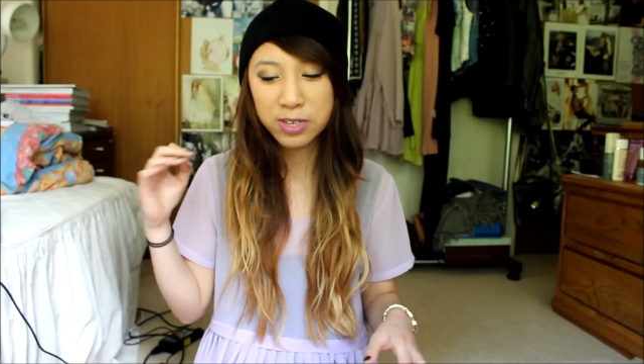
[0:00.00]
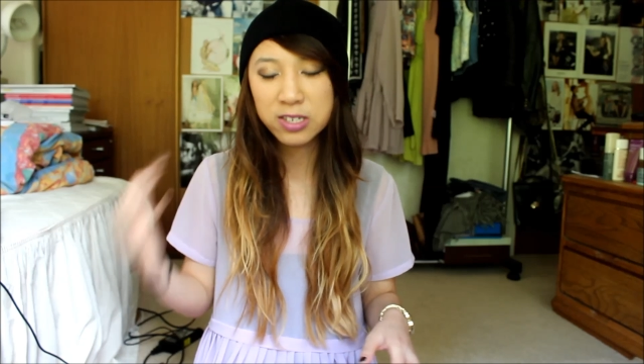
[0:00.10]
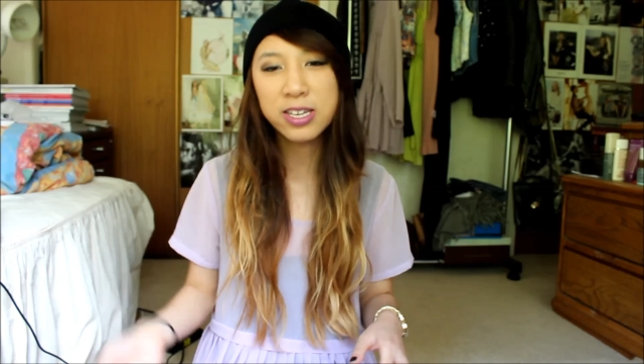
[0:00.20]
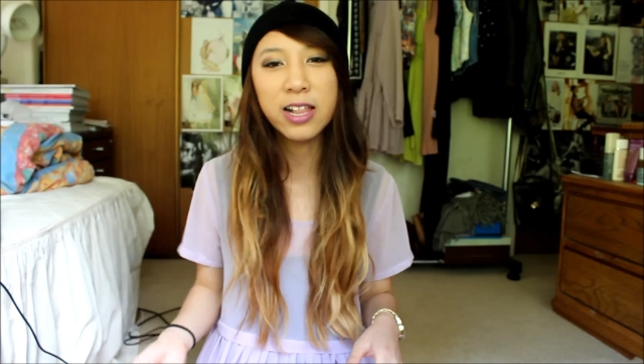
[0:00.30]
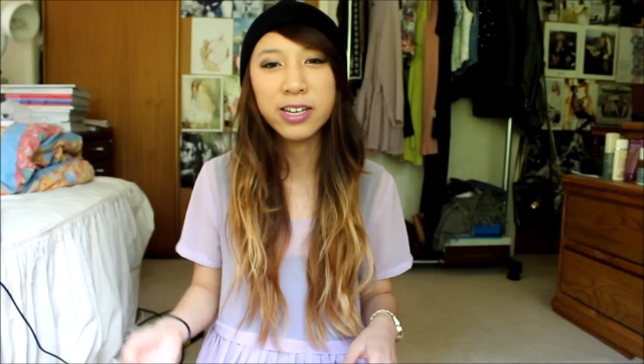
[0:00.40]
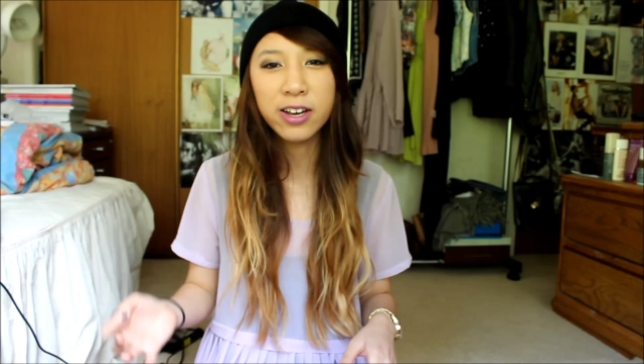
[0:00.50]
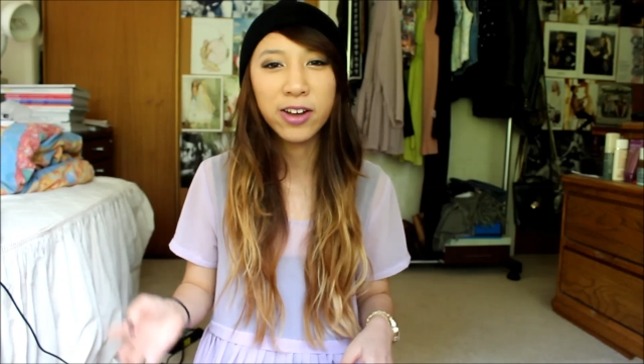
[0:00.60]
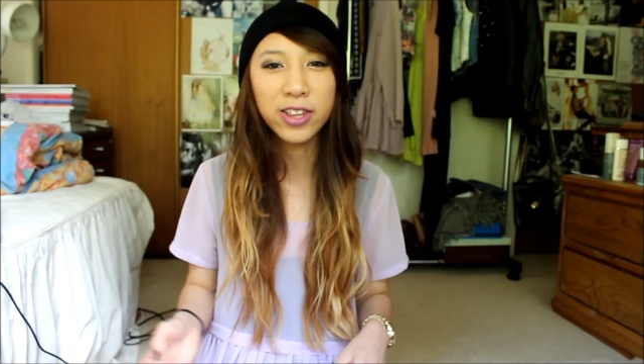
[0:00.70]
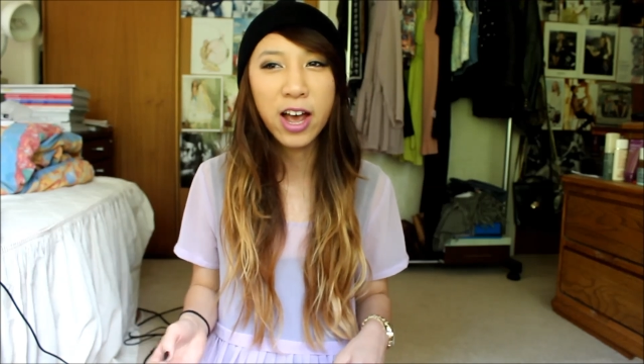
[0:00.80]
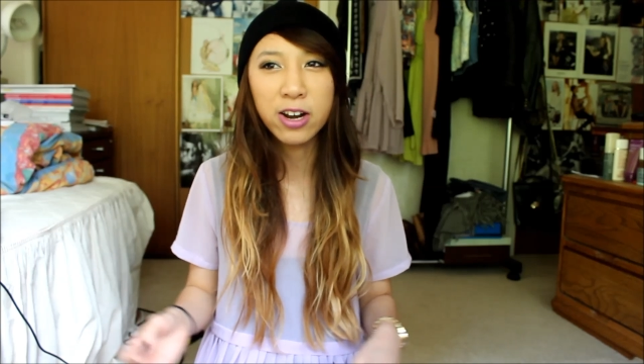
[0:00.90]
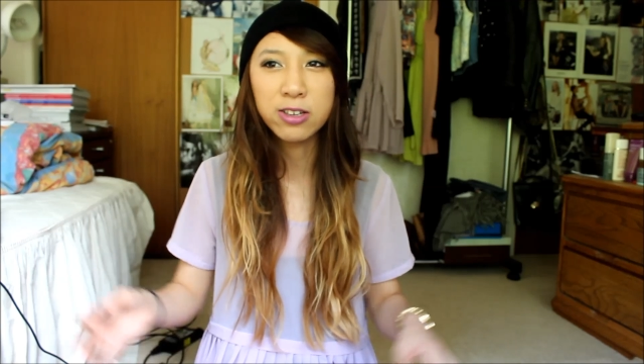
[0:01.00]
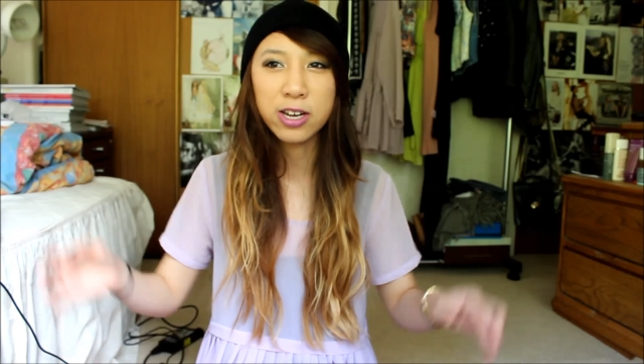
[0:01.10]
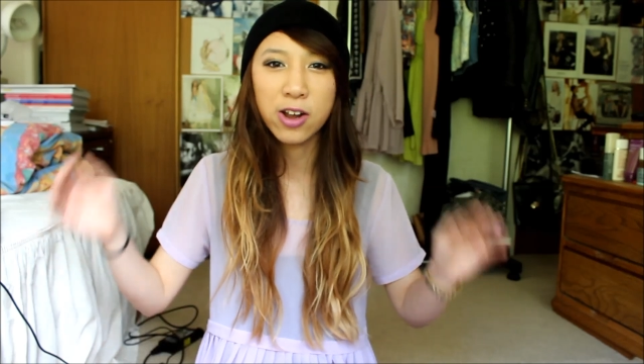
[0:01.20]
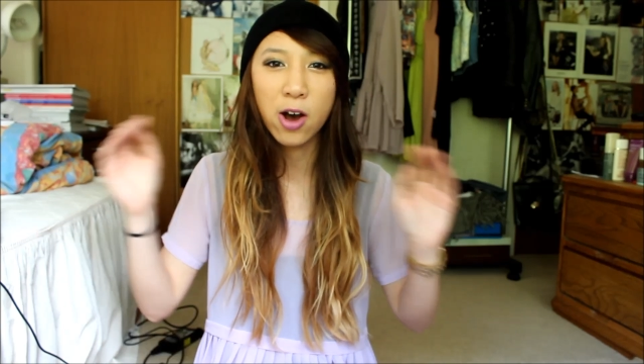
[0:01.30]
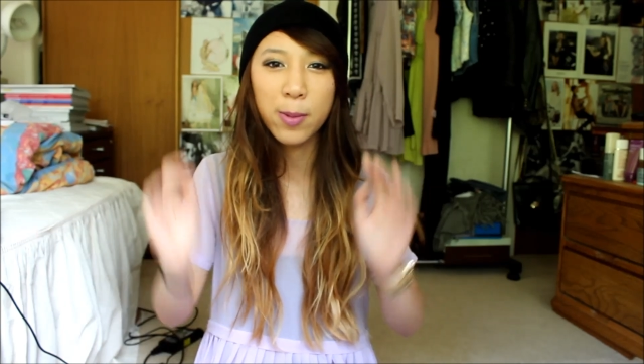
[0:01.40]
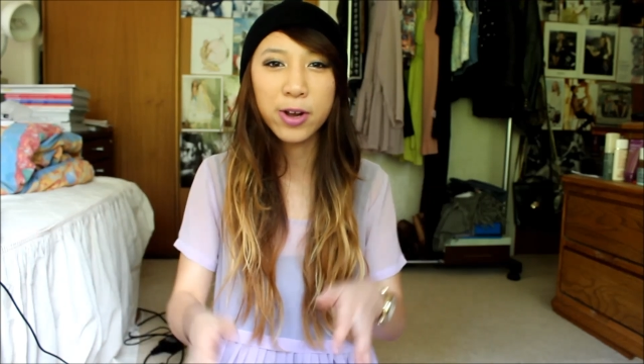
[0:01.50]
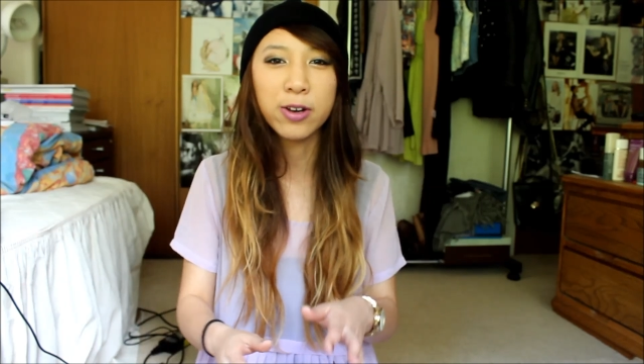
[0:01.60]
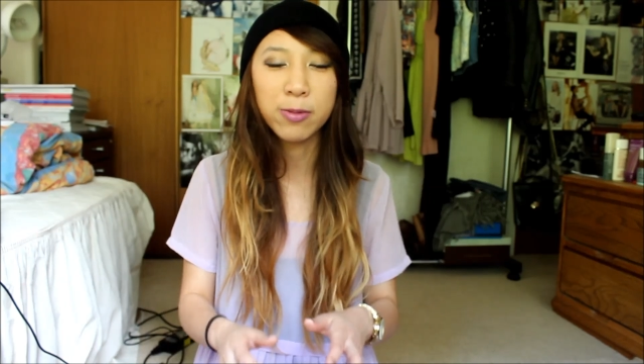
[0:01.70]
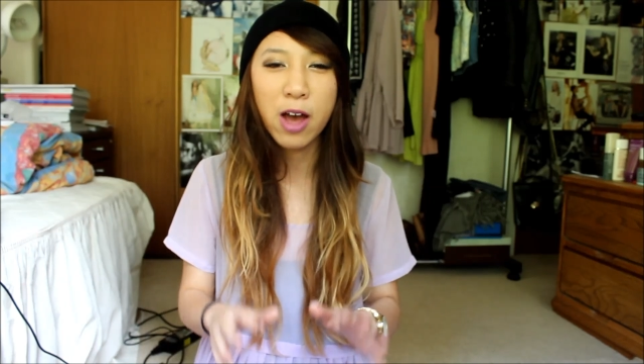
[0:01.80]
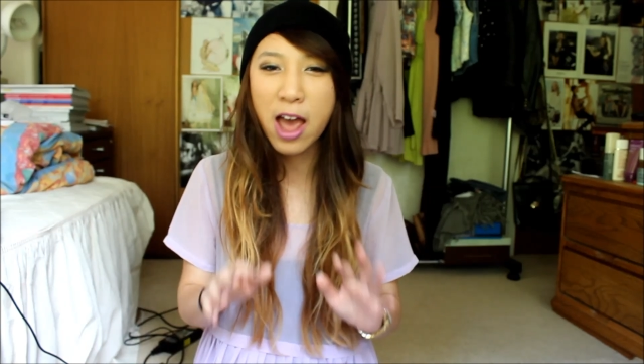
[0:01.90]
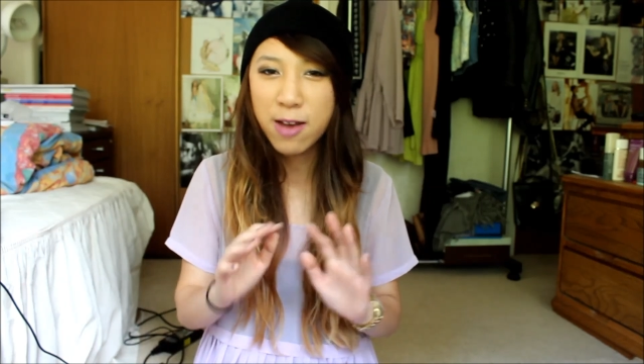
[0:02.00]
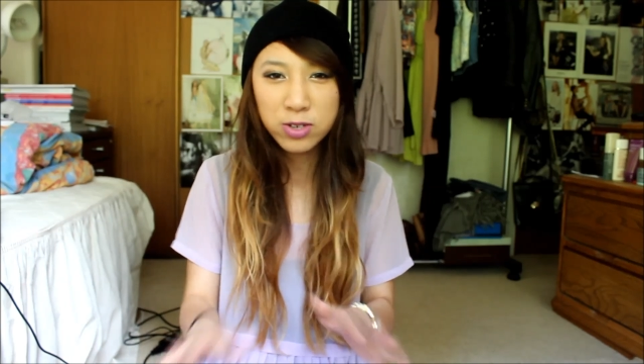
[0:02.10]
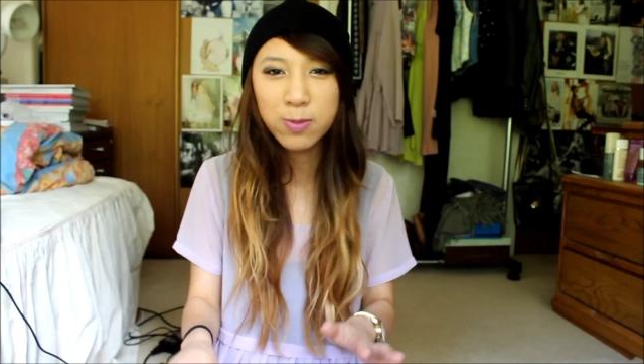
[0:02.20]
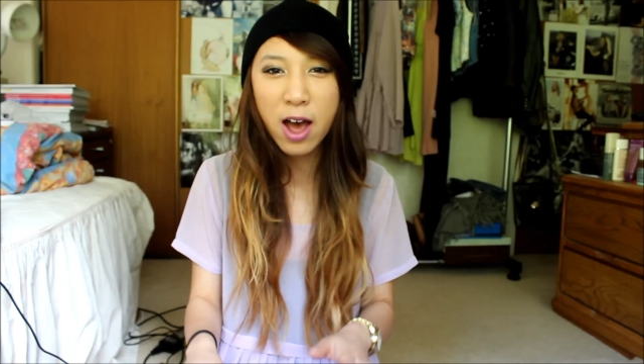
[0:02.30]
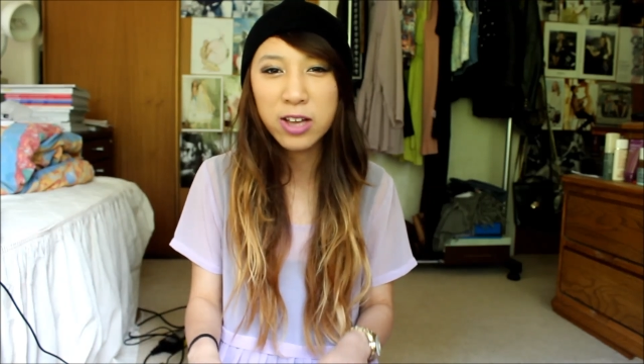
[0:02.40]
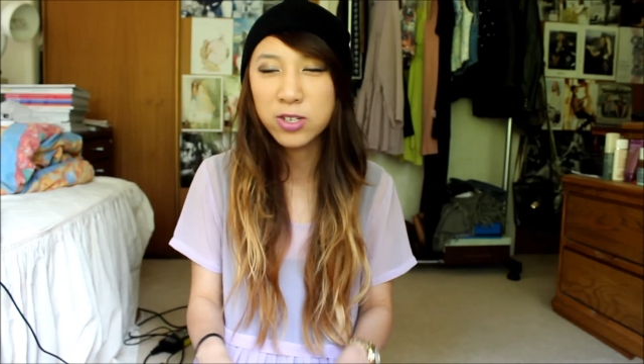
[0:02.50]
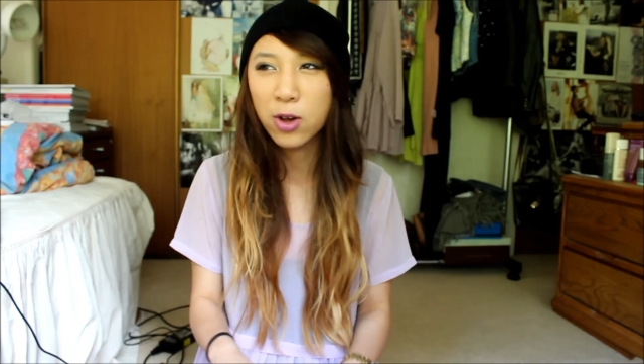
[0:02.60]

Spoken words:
selling it online, I was like, oh my god, I have to buy it.